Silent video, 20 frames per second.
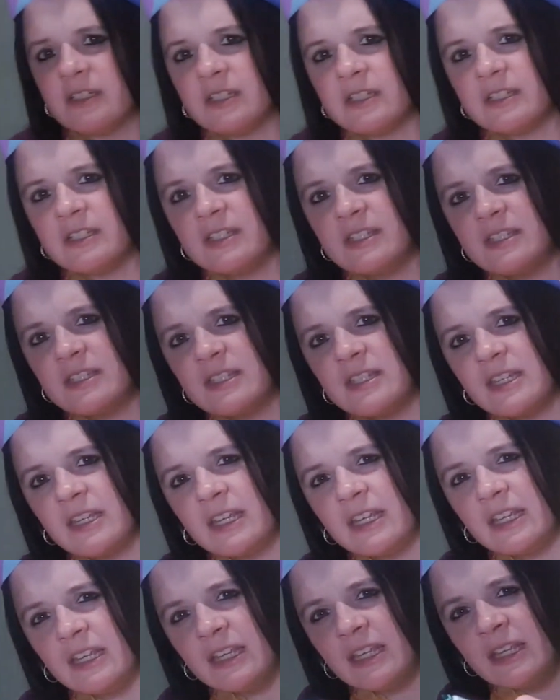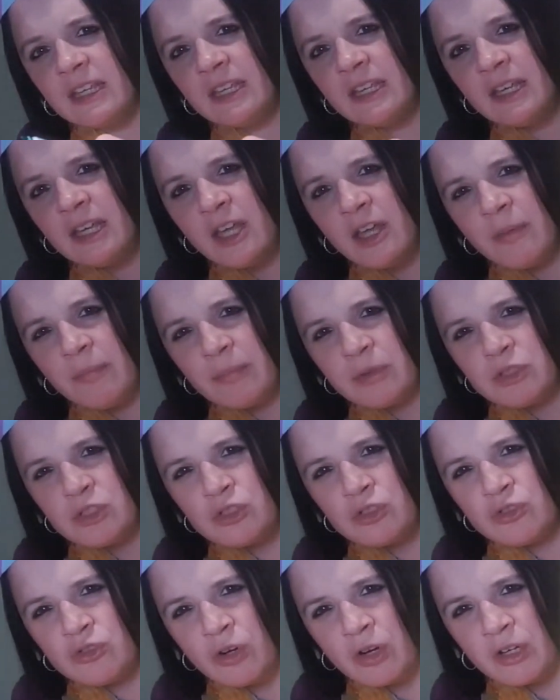to see, but you
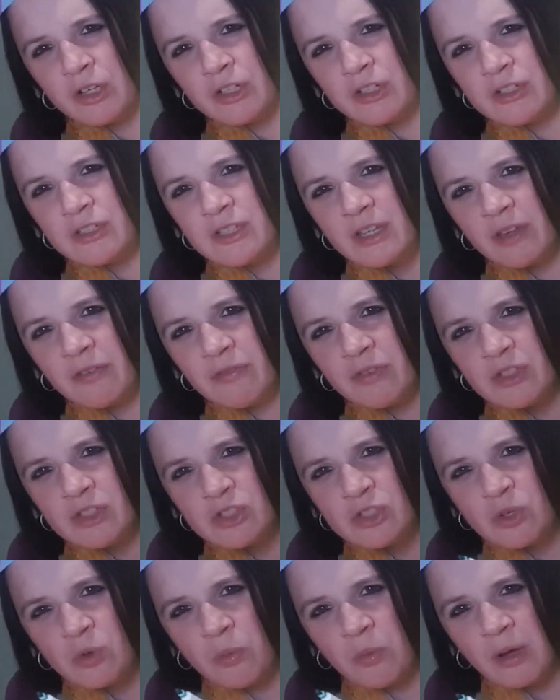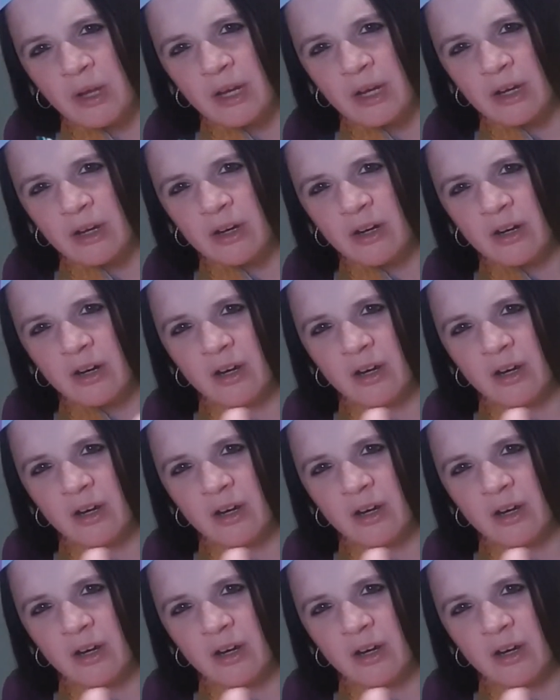draw yourself a square